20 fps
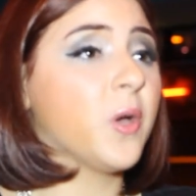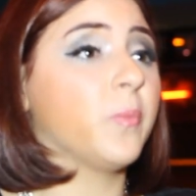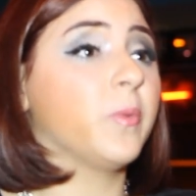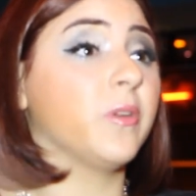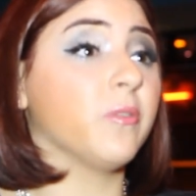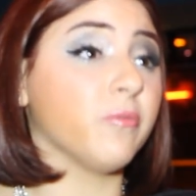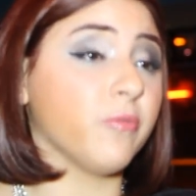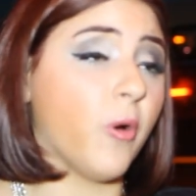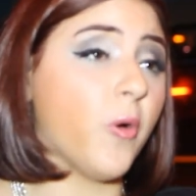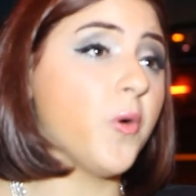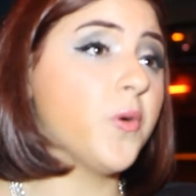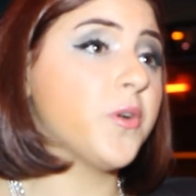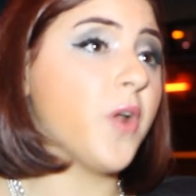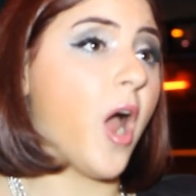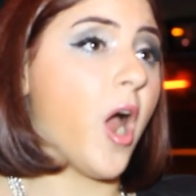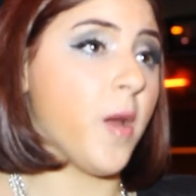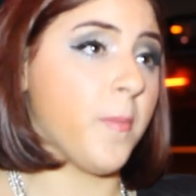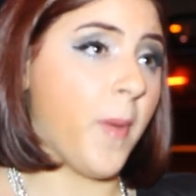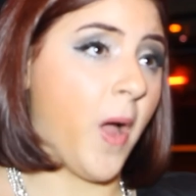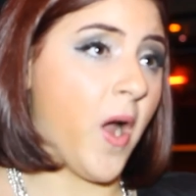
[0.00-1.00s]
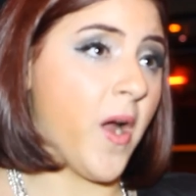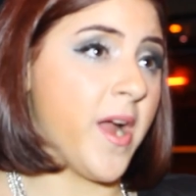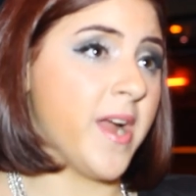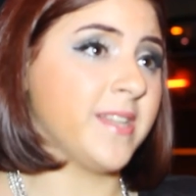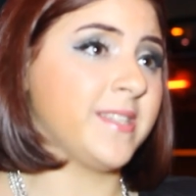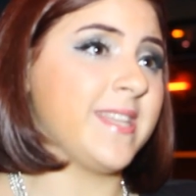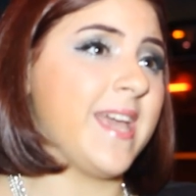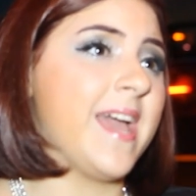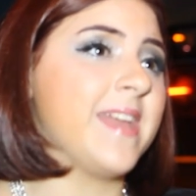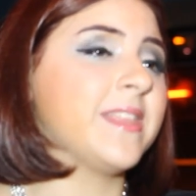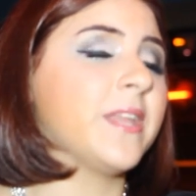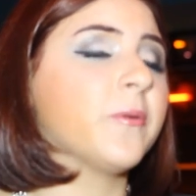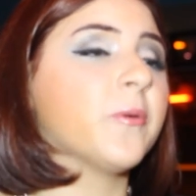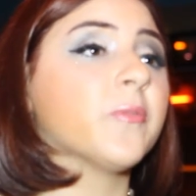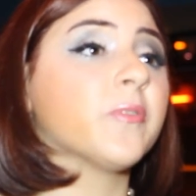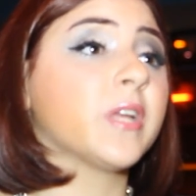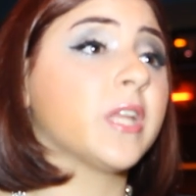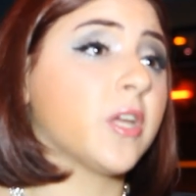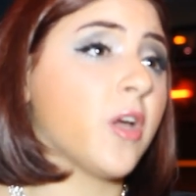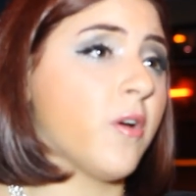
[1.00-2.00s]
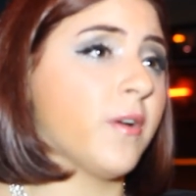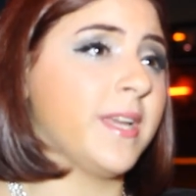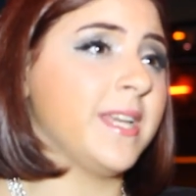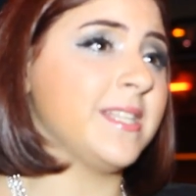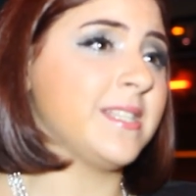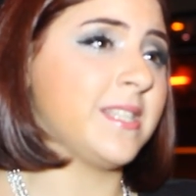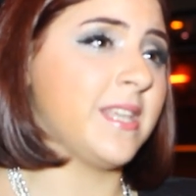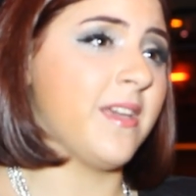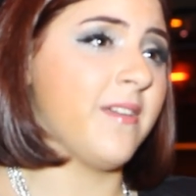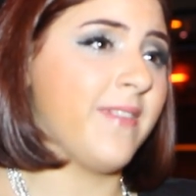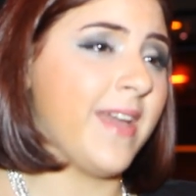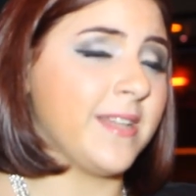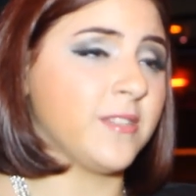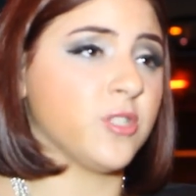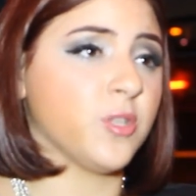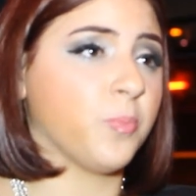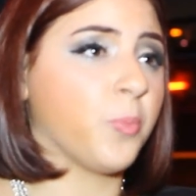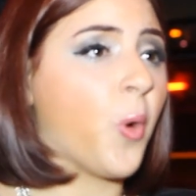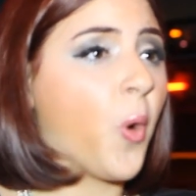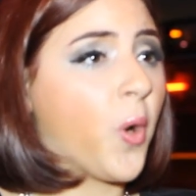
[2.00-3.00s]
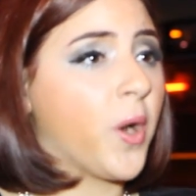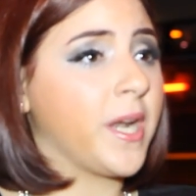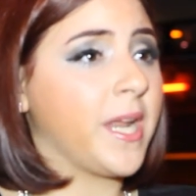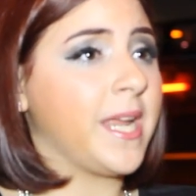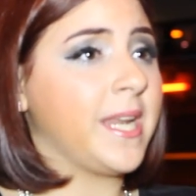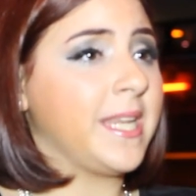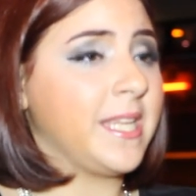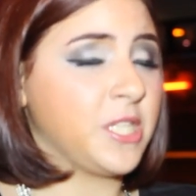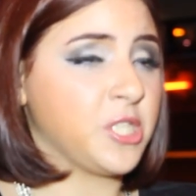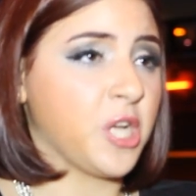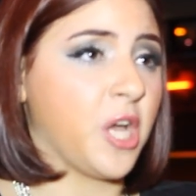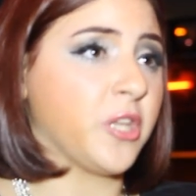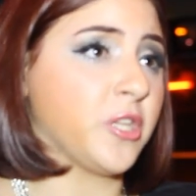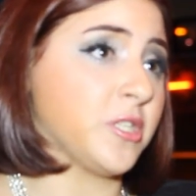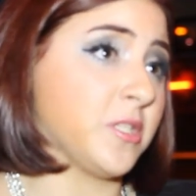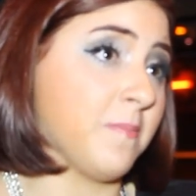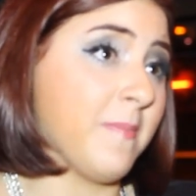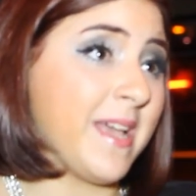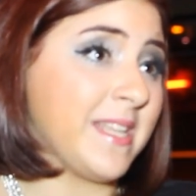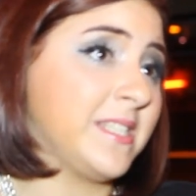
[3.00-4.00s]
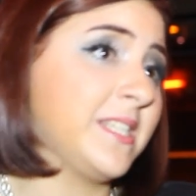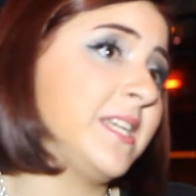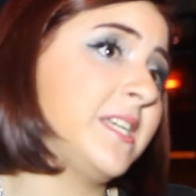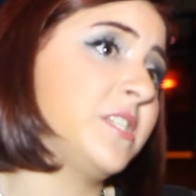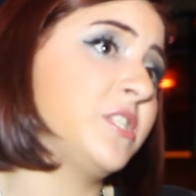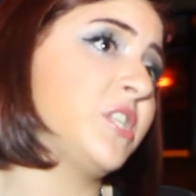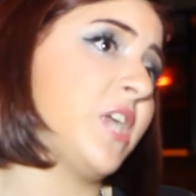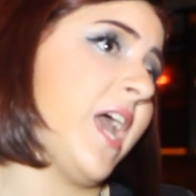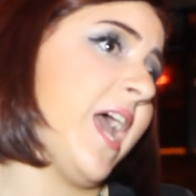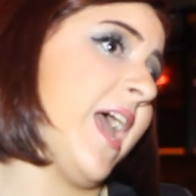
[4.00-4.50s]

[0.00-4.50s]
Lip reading: We wrote our parts and they were really cohesive and supported each other's message,